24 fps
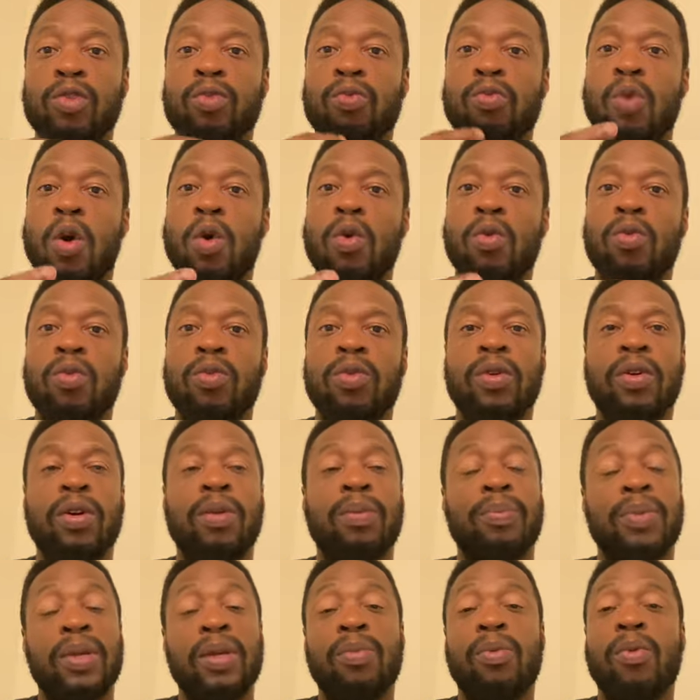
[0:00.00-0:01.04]
woke.
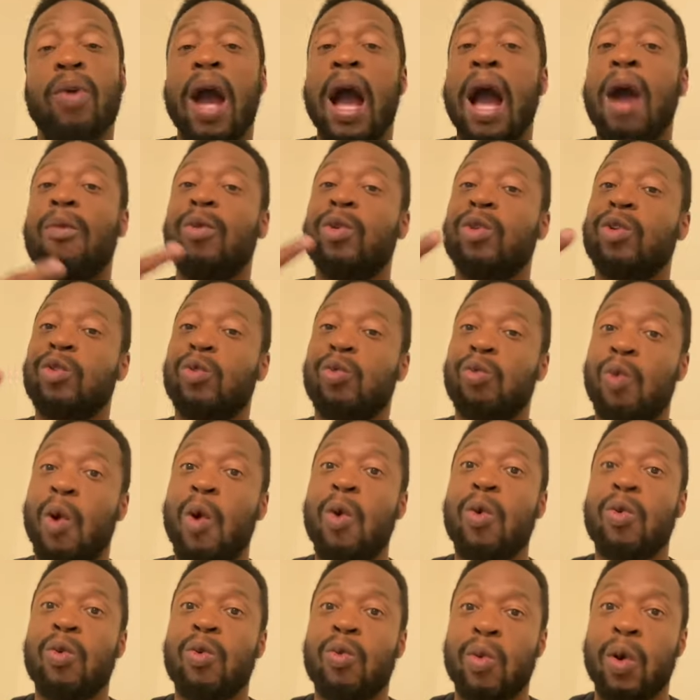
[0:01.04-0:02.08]
People, I was
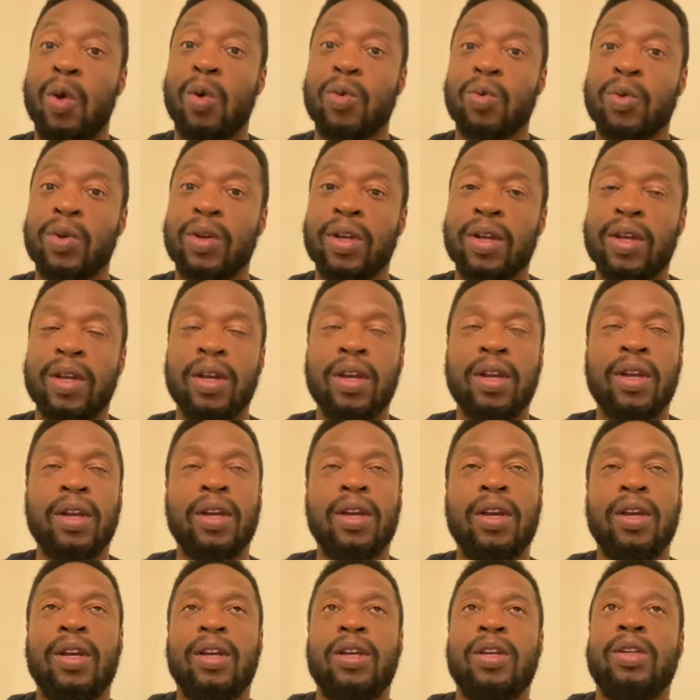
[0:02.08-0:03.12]
woke,
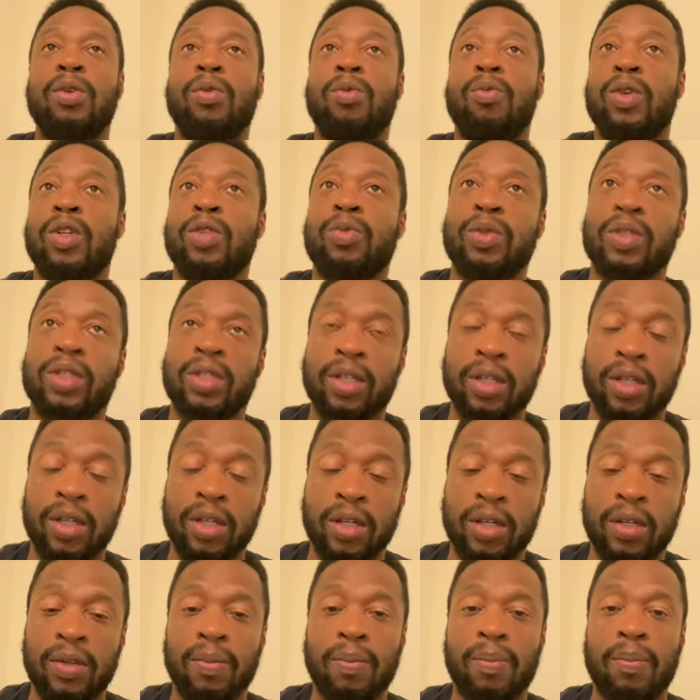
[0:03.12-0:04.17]
which was
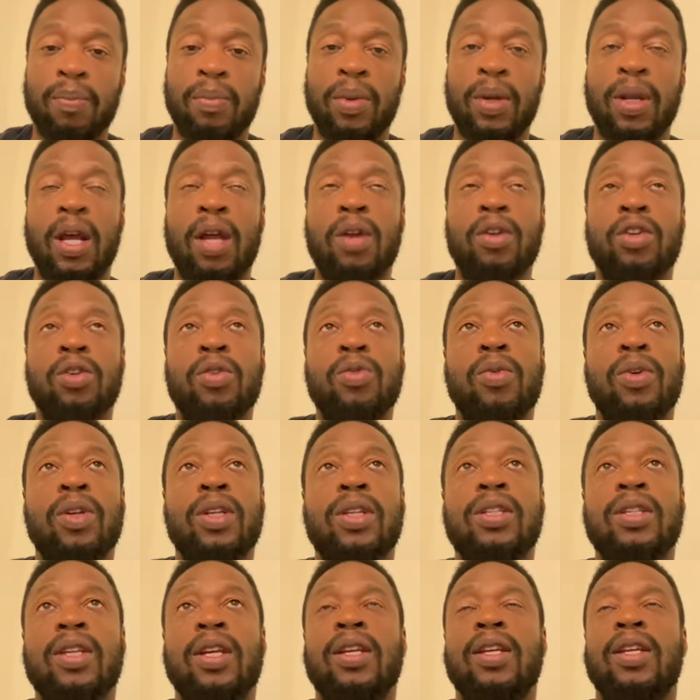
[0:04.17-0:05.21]
good. But I do want to
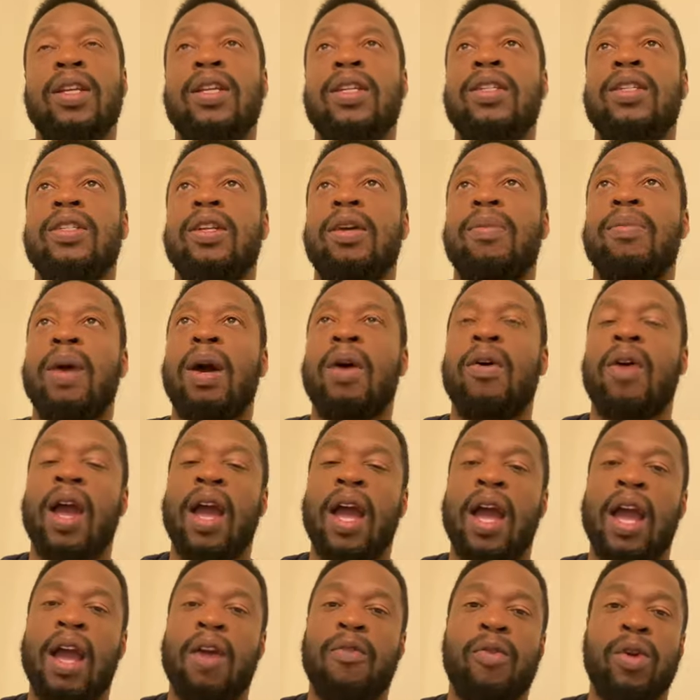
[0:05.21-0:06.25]
say this. About
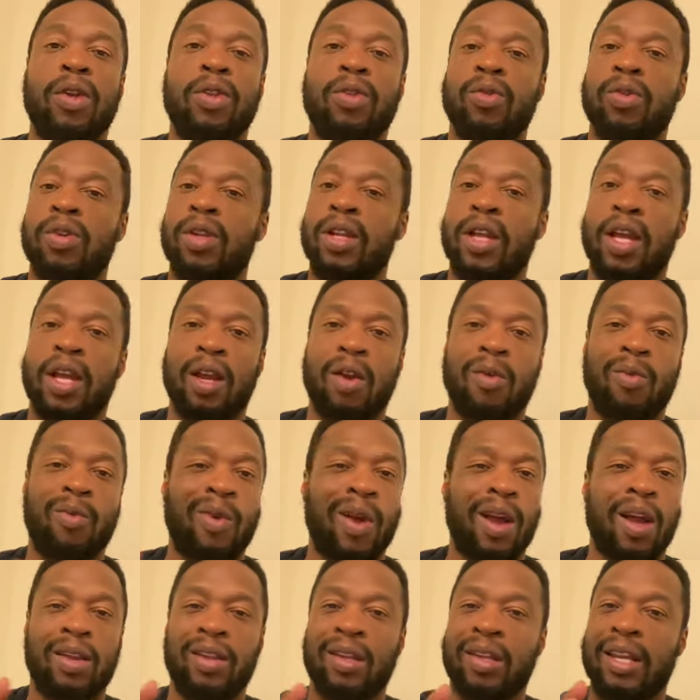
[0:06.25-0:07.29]
halfway through the day,
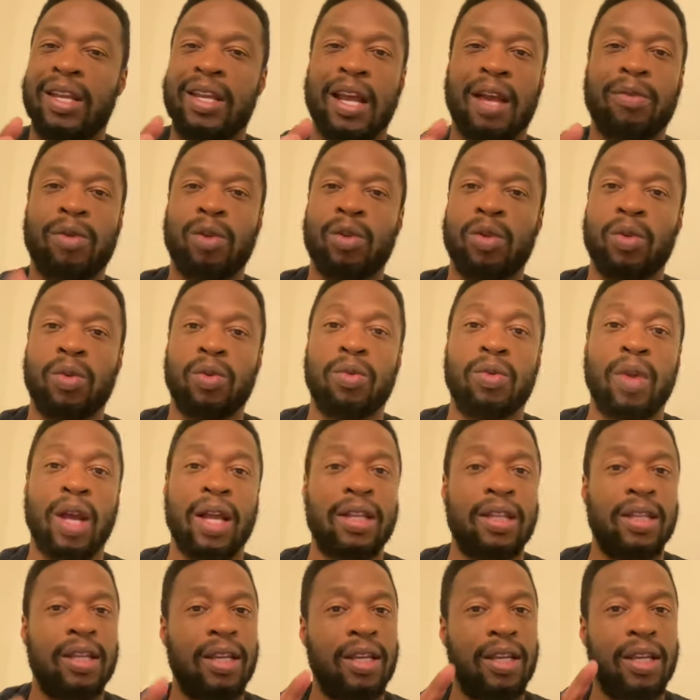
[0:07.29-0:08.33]
around late afternoon, I
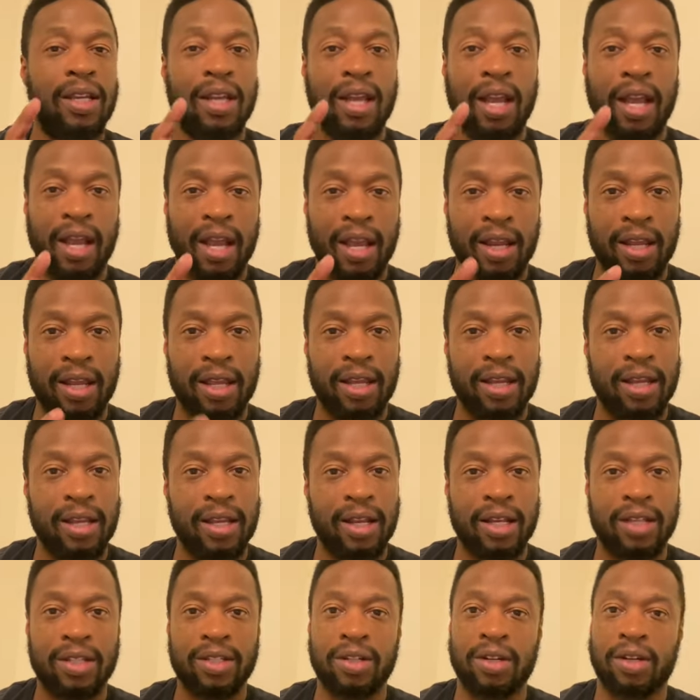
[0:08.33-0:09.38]
did get a headache, and
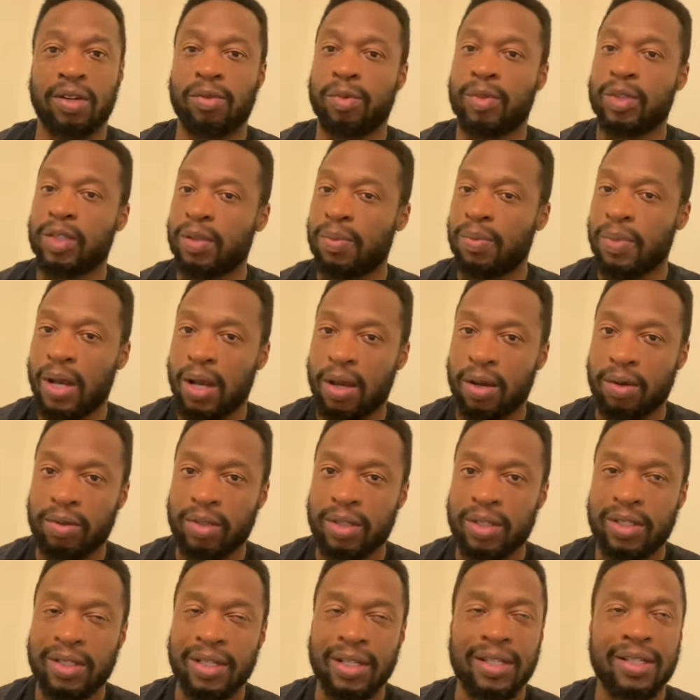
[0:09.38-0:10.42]
that circle was about
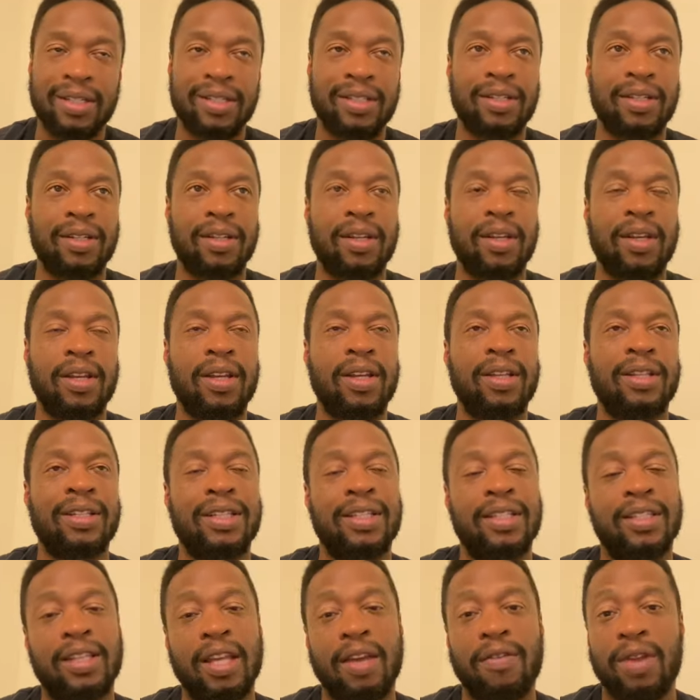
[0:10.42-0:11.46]
6 to
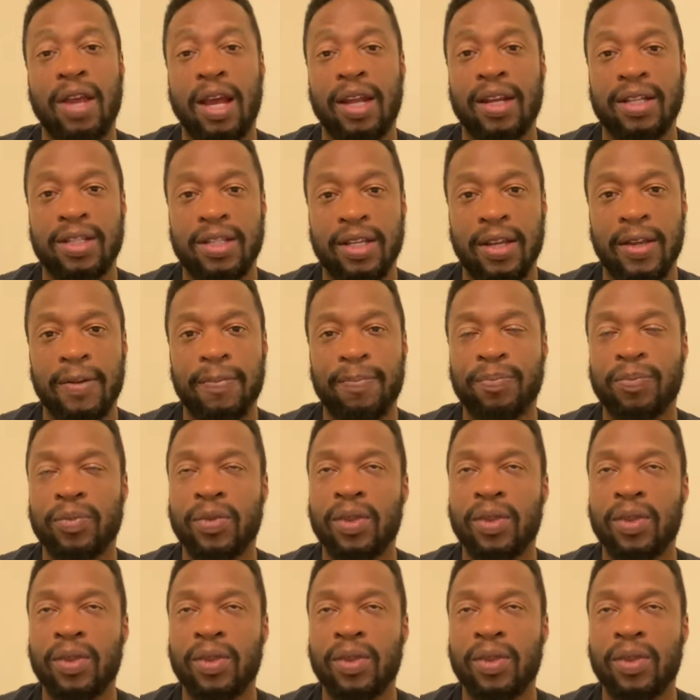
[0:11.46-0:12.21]
7 out of 10.